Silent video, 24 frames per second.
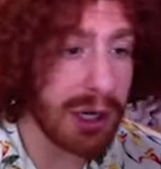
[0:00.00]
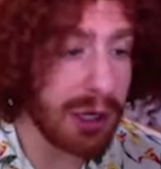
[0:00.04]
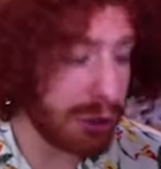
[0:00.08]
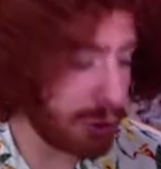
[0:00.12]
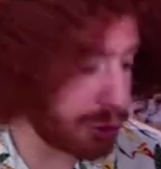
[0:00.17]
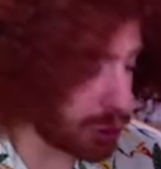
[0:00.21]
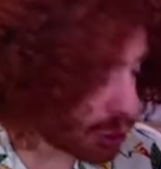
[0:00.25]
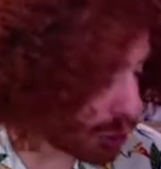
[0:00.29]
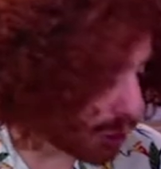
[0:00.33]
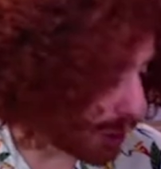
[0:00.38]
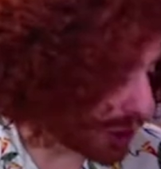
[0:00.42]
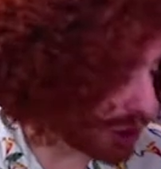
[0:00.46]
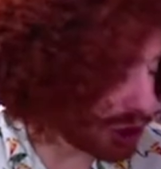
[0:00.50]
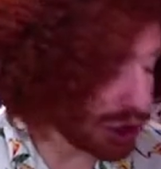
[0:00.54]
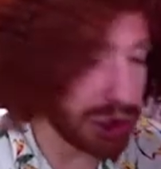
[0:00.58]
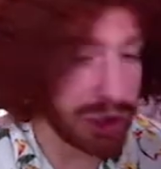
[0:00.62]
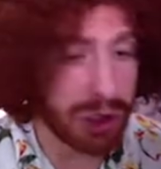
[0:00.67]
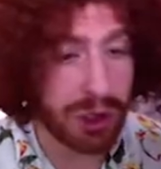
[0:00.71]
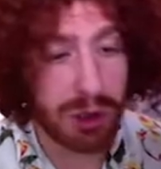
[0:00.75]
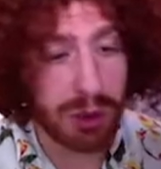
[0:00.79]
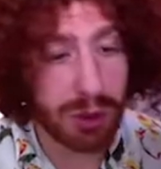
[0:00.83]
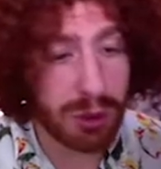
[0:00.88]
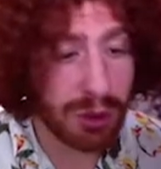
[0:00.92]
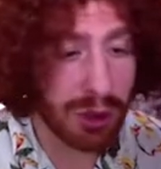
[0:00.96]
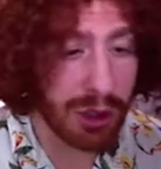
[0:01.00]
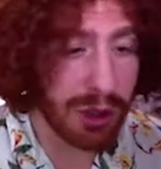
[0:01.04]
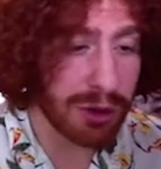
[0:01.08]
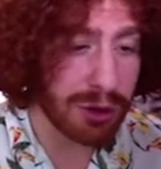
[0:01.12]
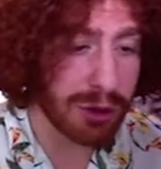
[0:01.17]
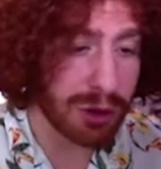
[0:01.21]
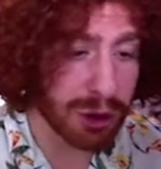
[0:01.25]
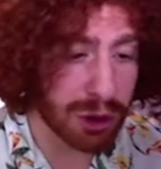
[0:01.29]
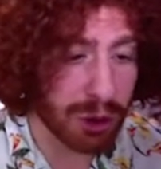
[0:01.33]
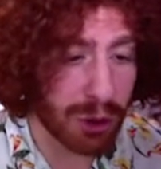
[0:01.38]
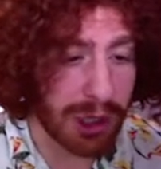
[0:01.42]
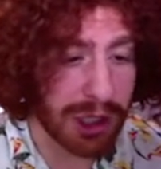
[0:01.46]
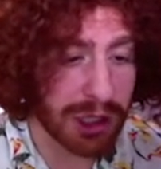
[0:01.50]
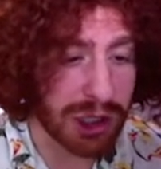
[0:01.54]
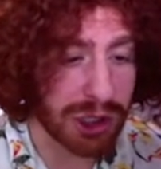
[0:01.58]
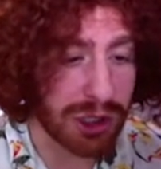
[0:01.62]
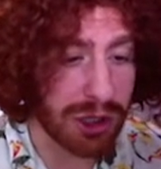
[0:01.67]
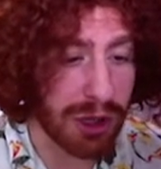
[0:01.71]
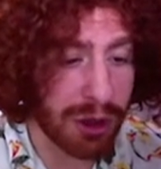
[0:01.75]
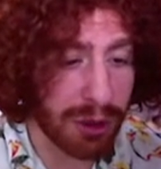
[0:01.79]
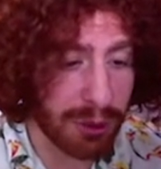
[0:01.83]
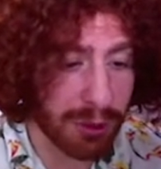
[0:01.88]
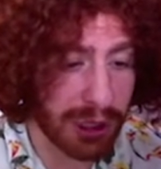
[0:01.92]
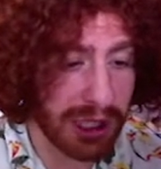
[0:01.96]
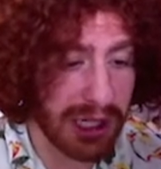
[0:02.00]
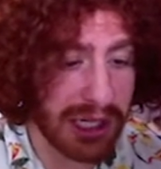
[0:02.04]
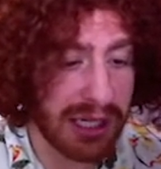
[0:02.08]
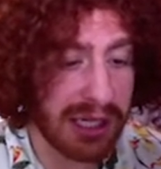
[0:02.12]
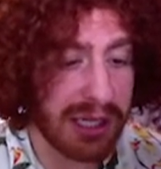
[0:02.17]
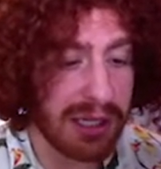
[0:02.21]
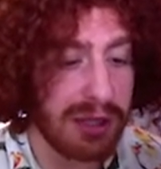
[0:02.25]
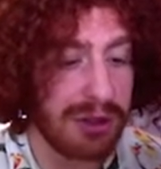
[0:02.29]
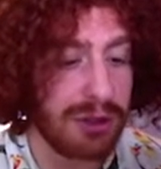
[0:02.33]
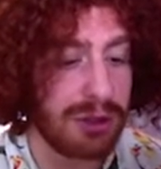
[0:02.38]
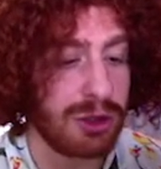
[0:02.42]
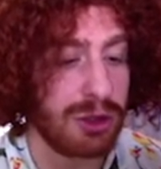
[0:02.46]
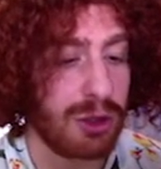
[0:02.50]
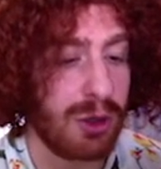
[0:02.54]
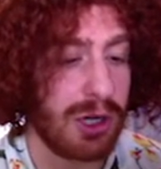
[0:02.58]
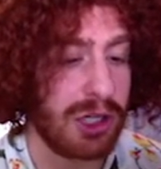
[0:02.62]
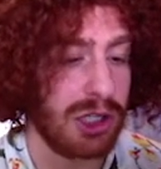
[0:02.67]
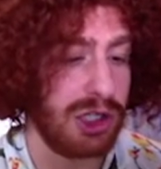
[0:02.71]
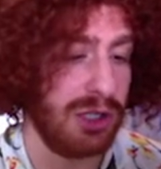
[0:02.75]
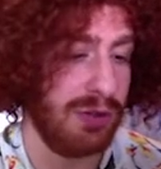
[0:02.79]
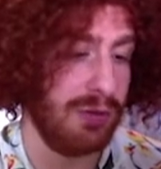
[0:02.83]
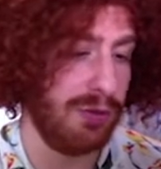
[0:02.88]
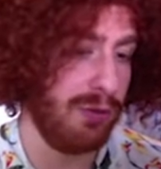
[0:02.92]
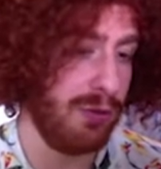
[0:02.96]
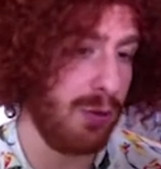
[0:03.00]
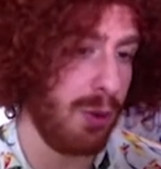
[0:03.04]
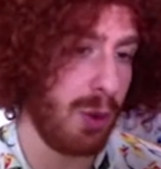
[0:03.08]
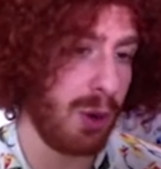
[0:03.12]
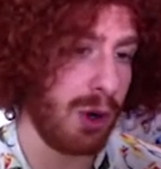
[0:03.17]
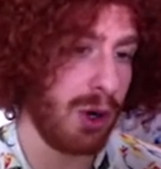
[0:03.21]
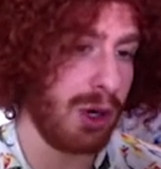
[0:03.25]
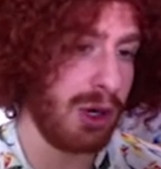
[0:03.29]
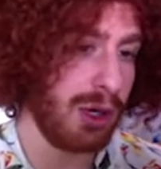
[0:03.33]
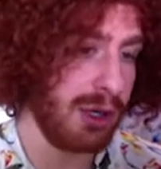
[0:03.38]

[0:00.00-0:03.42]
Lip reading: there's question 2, there's question 3, there's question 4.